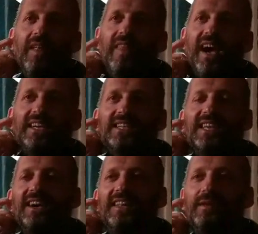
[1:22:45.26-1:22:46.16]
that's the,
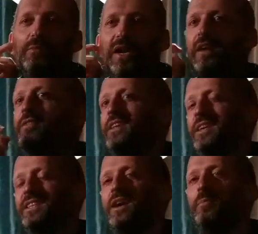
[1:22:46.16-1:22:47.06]
whatever the
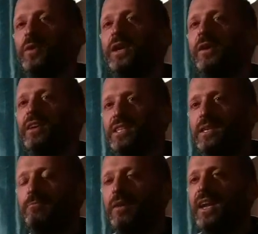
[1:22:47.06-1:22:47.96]
example, you know, it's,
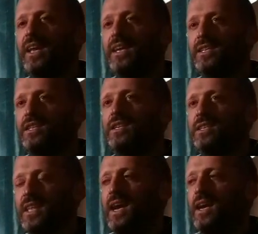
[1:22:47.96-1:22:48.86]
it really is just
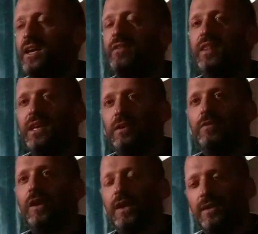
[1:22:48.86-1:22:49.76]
that kind of. I think you've
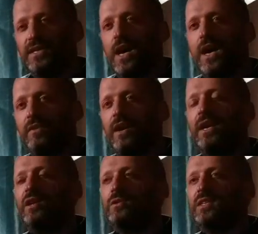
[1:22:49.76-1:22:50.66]
got a little tired of it,
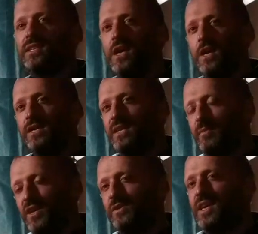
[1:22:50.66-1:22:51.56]
and your some of
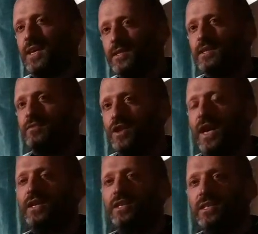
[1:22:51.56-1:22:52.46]
your tastes have
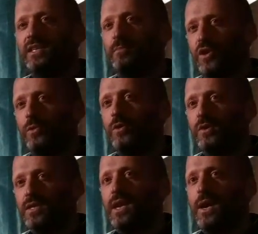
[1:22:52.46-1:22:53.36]
changed in some
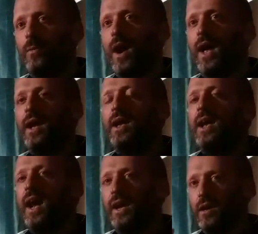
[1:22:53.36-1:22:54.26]
nuanced like way,
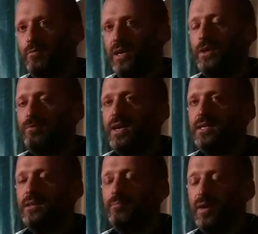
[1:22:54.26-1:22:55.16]
and mm-hmm. I'll readdress
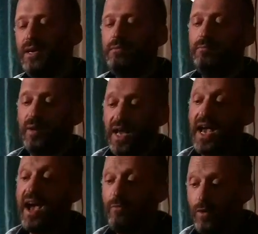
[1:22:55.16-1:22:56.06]
it. But but I
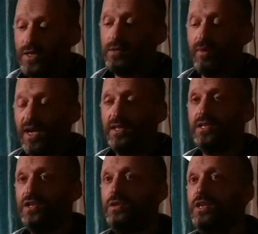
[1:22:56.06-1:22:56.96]
have ones around the
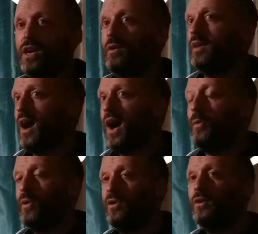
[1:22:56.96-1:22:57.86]
studio that I
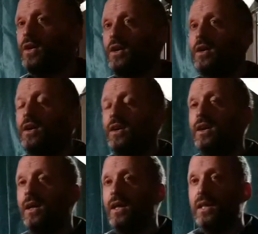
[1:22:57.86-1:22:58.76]
will
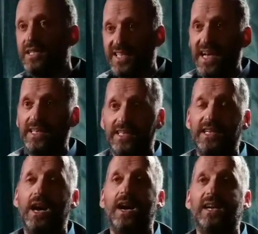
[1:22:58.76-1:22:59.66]
set
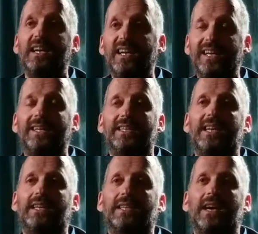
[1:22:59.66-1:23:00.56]
aside, need to set
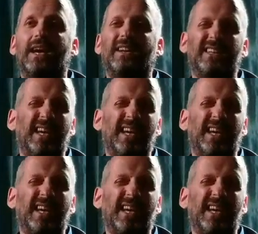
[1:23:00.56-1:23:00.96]
aside, because